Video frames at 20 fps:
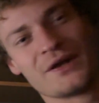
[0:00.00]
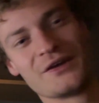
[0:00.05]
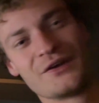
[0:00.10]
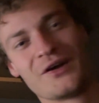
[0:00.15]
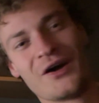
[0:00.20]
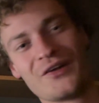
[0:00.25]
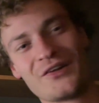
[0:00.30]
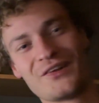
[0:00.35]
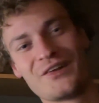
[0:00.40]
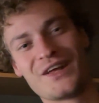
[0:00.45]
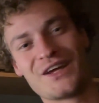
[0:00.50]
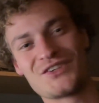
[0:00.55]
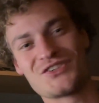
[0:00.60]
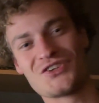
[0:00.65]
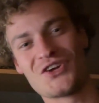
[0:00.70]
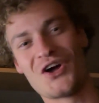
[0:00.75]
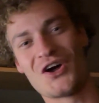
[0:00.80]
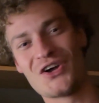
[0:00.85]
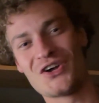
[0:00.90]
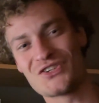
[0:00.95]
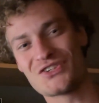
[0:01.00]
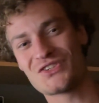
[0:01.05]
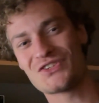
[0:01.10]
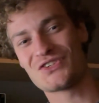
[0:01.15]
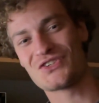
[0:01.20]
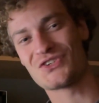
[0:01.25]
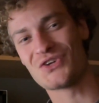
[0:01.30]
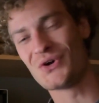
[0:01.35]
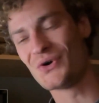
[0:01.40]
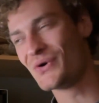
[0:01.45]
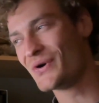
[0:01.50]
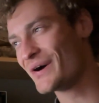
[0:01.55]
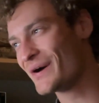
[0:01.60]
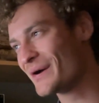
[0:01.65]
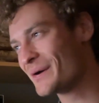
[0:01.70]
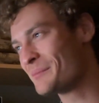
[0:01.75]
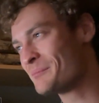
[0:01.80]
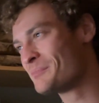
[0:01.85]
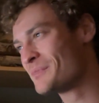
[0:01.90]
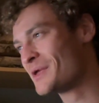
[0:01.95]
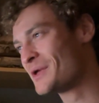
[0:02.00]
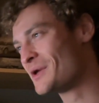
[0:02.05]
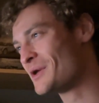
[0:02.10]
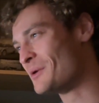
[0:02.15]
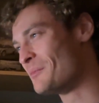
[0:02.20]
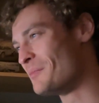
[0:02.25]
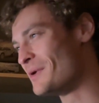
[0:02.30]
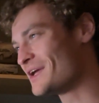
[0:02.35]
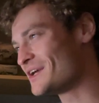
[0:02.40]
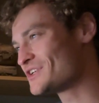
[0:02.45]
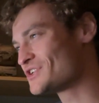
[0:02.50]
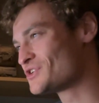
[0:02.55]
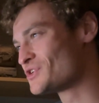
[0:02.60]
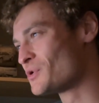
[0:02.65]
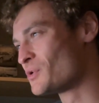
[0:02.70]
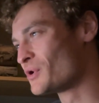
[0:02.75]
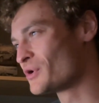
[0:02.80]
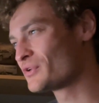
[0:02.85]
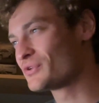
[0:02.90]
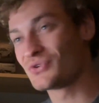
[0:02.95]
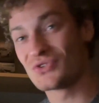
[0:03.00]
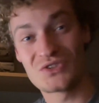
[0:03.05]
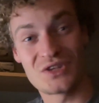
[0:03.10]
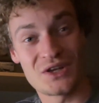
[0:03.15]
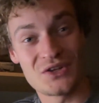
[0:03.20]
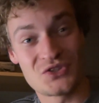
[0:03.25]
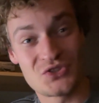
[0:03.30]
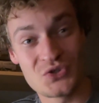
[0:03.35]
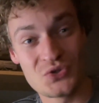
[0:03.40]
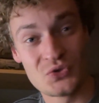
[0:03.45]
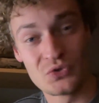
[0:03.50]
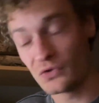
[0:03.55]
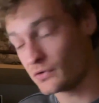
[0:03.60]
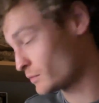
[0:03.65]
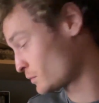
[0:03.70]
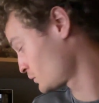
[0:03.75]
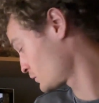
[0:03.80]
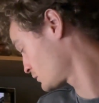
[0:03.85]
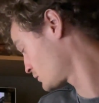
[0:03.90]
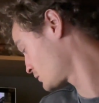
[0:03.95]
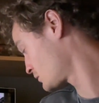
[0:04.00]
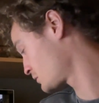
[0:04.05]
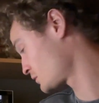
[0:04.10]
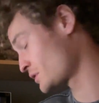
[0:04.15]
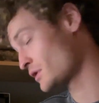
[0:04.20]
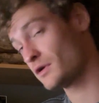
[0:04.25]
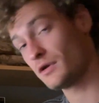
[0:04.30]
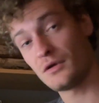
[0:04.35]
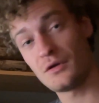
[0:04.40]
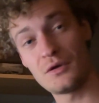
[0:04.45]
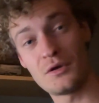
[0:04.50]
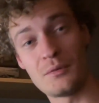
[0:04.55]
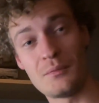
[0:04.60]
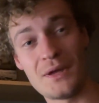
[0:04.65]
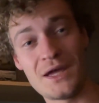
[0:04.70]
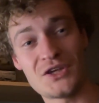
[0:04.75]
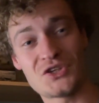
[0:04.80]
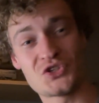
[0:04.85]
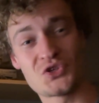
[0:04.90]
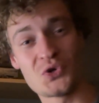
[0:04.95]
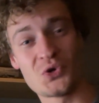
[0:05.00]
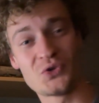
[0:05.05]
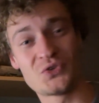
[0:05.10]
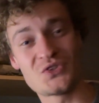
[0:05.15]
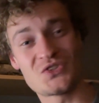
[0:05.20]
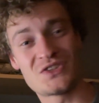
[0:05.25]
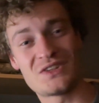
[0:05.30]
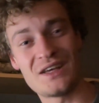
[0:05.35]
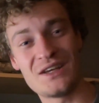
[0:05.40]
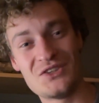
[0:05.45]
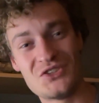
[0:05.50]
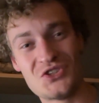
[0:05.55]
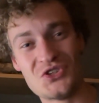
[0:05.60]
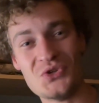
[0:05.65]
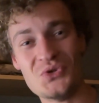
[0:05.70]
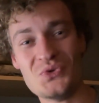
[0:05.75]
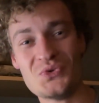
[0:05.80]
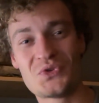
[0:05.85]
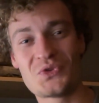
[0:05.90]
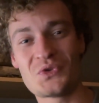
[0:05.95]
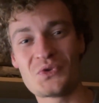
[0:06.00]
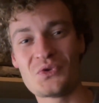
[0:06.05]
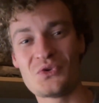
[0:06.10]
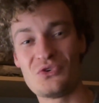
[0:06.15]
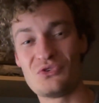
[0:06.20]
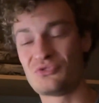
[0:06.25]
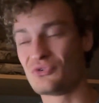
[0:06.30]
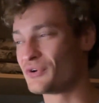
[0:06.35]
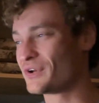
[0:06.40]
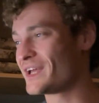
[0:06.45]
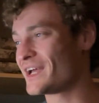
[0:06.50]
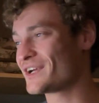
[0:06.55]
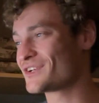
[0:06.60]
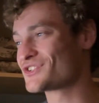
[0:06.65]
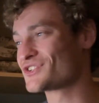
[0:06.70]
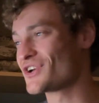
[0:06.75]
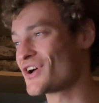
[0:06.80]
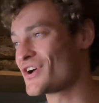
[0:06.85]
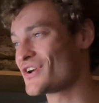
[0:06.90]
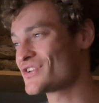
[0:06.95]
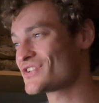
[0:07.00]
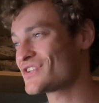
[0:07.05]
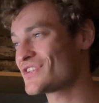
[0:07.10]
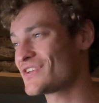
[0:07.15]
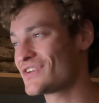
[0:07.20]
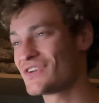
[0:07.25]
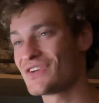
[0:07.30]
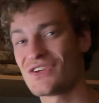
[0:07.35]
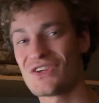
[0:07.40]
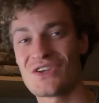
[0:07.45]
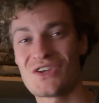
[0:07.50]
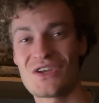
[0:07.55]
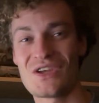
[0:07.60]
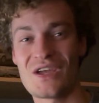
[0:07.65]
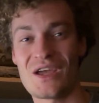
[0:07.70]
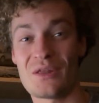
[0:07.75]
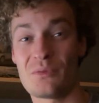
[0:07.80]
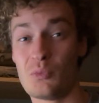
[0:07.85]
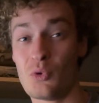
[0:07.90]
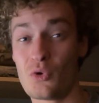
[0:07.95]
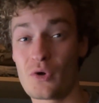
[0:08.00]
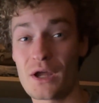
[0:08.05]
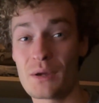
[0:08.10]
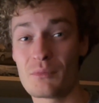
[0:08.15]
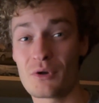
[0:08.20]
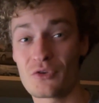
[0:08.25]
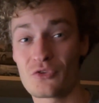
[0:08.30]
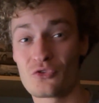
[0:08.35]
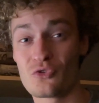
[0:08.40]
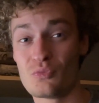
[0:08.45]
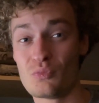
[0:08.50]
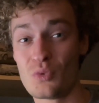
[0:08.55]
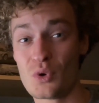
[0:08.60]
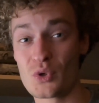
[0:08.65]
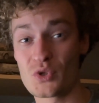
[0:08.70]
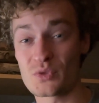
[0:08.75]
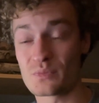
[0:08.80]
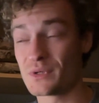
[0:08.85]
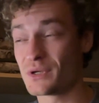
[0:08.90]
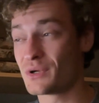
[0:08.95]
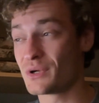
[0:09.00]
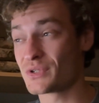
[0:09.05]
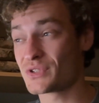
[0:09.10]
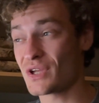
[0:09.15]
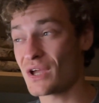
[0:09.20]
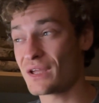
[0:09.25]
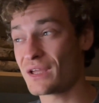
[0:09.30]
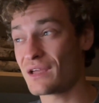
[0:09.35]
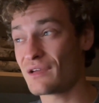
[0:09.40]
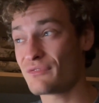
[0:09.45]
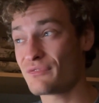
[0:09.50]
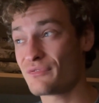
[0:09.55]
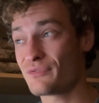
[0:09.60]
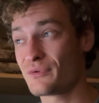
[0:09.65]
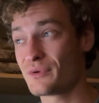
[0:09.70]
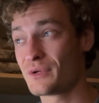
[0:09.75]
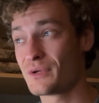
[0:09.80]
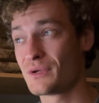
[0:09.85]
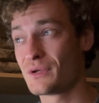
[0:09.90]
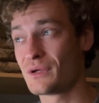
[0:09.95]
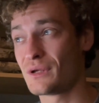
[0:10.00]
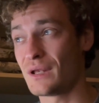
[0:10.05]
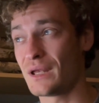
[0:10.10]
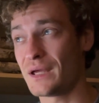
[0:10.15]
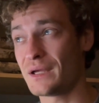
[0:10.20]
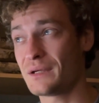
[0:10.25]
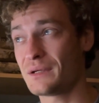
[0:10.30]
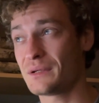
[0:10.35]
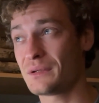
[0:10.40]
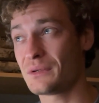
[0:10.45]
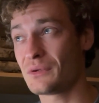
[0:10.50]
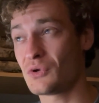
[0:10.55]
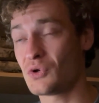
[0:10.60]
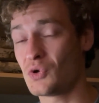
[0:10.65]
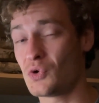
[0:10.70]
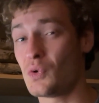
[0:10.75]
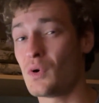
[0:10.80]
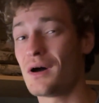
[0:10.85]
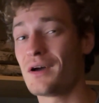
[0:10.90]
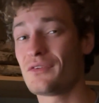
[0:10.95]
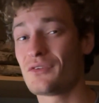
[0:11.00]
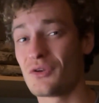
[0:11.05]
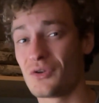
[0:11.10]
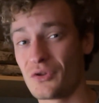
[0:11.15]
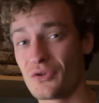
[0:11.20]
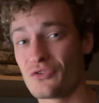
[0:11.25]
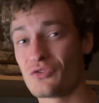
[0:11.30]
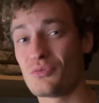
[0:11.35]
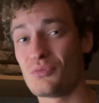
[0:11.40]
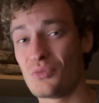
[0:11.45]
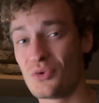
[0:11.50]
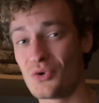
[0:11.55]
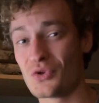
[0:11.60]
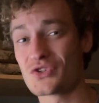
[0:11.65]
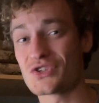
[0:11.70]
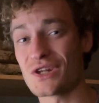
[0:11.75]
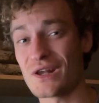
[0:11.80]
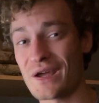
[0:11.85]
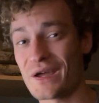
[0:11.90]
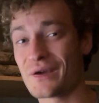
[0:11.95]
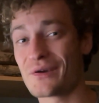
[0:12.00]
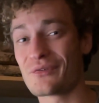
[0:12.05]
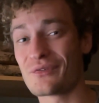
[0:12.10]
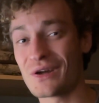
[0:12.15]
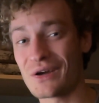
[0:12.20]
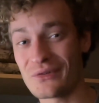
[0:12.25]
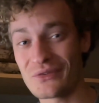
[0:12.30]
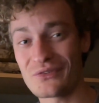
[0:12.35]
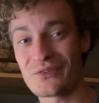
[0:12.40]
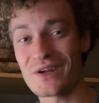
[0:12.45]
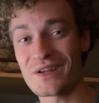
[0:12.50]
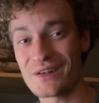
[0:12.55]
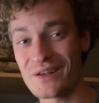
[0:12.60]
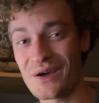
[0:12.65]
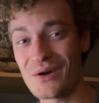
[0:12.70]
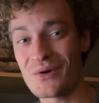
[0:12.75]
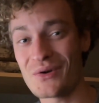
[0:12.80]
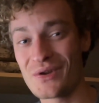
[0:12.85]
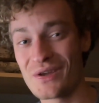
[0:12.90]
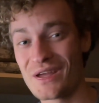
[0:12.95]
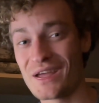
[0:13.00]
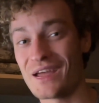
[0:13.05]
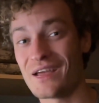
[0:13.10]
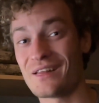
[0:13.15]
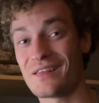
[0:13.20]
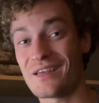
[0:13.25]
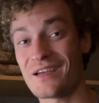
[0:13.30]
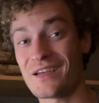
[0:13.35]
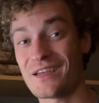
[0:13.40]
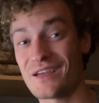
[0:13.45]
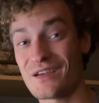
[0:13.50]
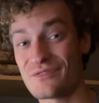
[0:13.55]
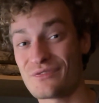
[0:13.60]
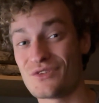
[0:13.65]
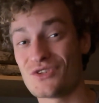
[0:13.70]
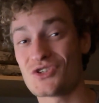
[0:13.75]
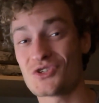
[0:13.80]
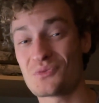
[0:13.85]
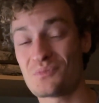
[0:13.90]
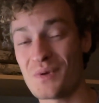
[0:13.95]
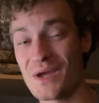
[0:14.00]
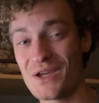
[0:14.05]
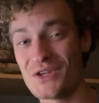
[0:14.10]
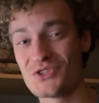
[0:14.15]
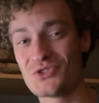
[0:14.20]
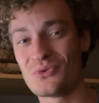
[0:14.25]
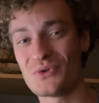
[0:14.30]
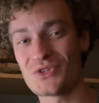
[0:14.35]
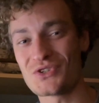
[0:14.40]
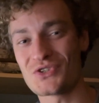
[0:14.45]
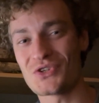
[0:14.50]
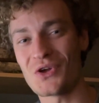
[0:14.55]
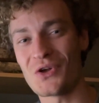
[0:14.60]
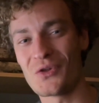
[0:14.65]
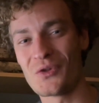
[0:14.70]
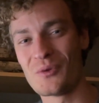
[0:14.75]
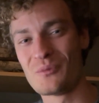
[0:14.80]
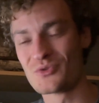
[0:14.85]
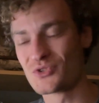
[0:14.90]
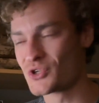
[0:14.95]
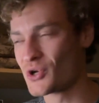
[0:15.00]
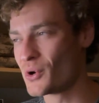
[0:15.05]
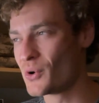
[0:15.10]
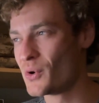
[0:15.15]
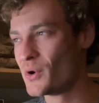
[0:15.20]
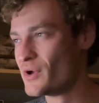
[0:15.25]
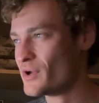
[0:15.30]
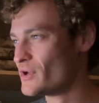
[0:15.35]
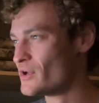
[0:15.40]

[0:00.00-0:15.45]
it got an exhaust, so make sure to stay tuned. Make sure to stay tuned for the exhaust and more MR2 mods, because I have like quite a lot of mods lying around right now, and I have the space to install them. So